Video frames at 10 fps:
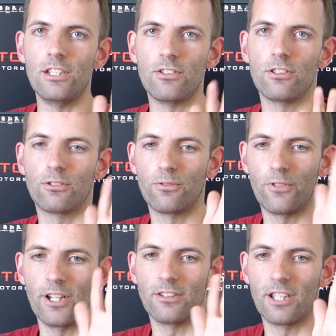easier to
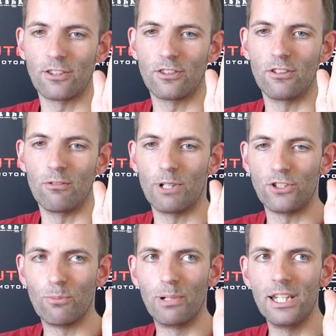find that once
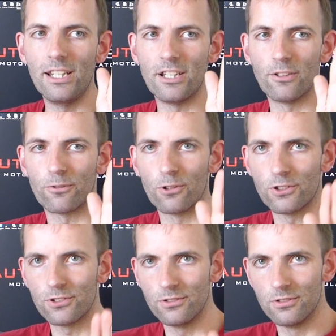you bleed in the
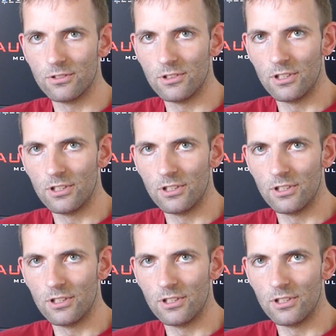throttle,